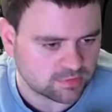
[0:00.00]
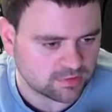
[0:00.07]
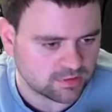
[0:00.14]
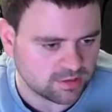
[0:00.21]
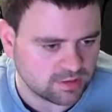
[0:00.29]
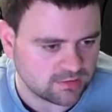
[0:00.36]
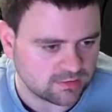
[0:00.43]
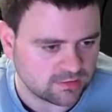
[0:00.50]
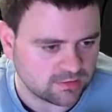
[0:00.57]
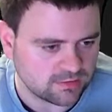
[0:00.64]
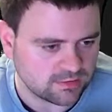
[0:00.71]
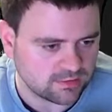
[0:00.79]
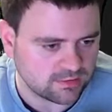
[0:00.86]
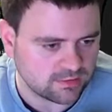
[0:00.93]

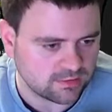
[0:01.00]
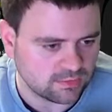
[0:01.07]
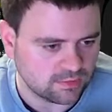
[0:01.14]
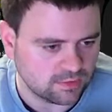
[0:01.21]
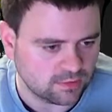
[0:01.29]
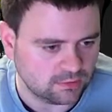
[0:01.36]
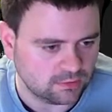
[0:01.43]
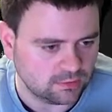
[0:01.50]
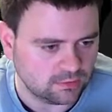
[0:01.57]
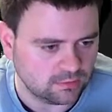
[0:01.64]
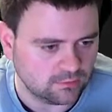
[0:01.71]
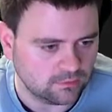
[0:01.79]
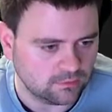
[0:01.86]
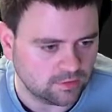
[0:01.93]
instance URL
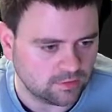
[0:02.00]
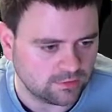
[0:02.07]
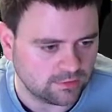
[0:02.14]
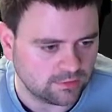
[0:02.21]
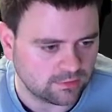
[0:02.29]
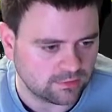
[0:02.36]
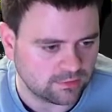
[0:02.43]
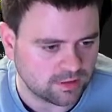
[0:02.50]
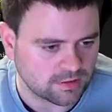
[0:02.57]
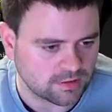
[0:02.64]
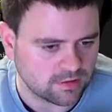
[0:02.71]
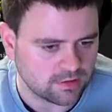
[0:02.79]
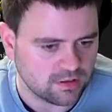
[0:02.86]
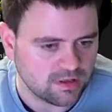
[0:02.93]
of this
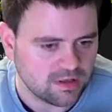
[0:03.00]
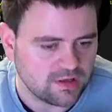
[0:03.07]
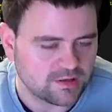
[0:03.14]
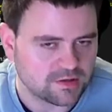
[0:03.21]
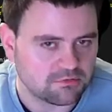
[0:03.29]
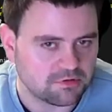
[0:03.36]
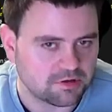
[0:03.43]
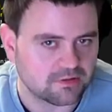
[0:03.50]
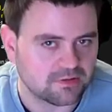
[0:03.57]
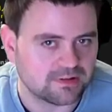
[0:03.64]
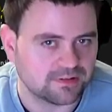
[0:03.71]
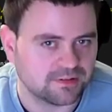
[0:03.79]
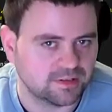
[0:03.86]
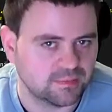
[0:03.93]
.session. Do you reckon this
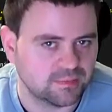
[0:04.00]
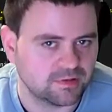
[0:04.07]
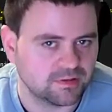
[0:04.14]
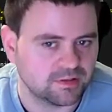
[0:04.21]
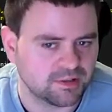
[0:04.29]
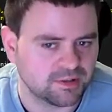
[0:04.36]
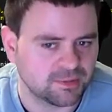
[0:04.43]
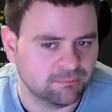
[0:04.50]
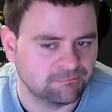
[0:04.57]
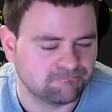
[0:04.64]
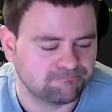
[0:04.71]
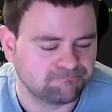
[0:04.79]
is a limitation?